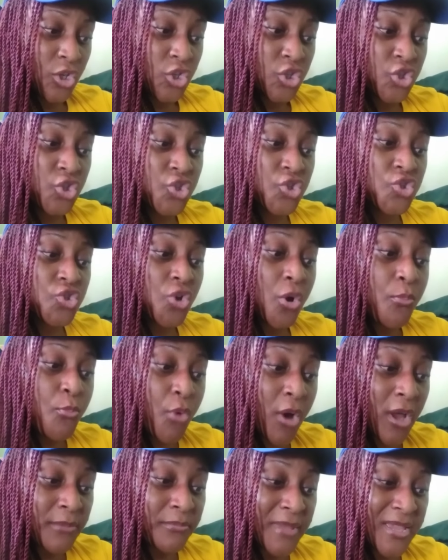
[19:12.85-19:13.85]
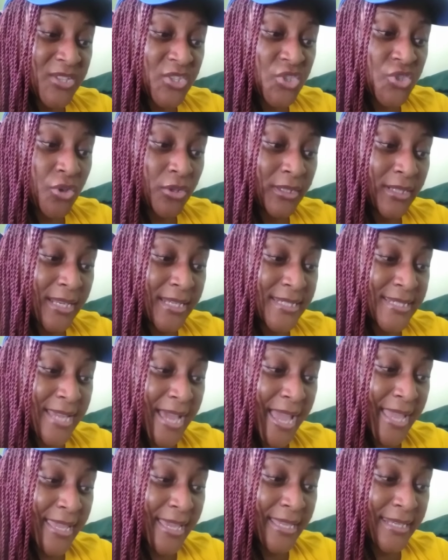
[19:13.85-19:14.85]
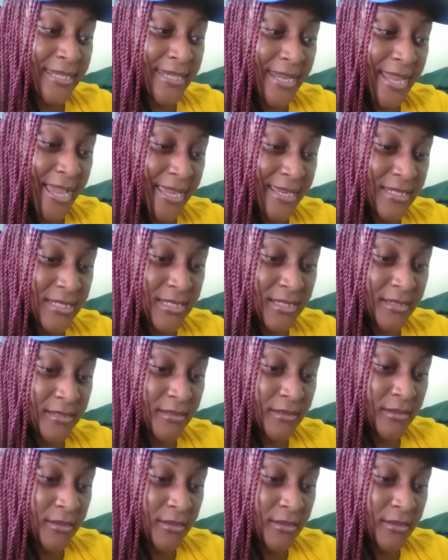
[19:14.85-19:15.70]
Someone may suddenly die at night.